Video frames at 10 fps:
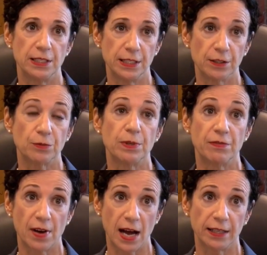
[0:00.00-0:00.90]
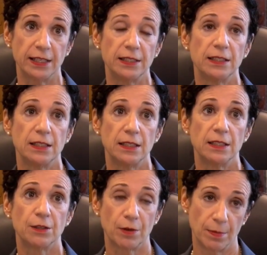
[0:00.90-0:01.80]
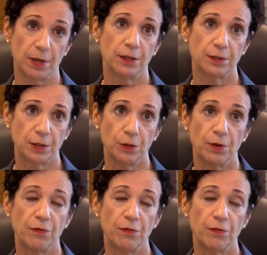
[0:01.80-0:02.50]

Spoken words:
that involve physical injury might still